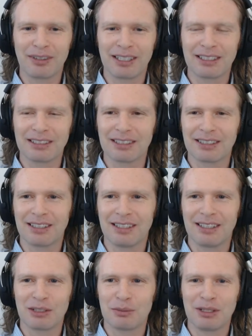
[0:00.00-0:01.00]
Like, is it
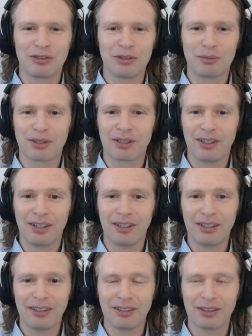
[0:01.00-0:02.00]
that it's been super
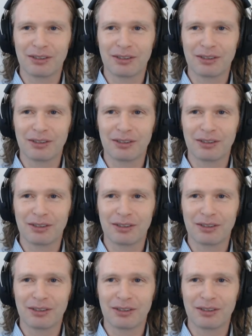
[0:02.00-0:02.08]
hard,